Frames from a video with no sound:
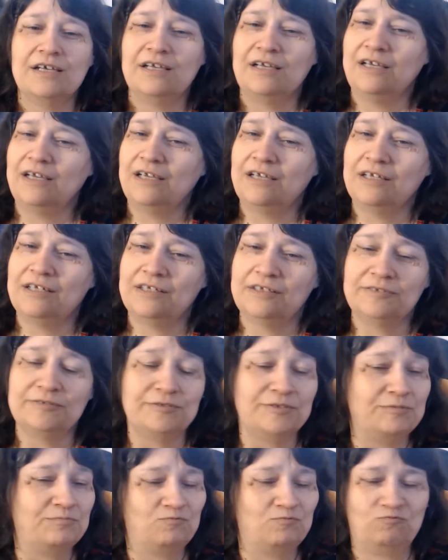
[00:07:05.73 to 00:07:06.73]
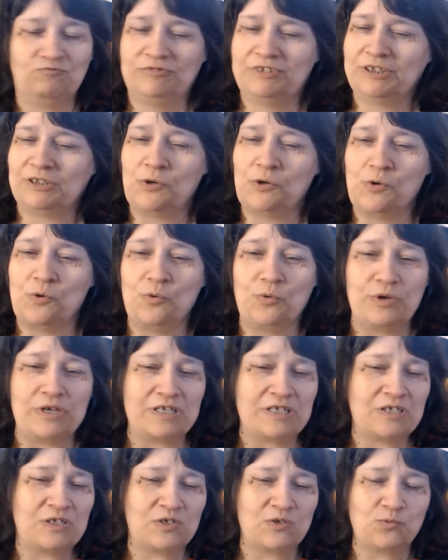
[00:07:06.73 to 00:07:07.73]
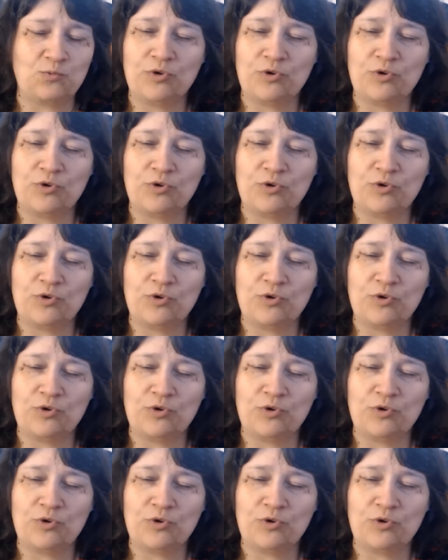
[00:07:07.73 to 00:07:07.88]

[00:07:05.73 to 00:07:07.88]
and so it's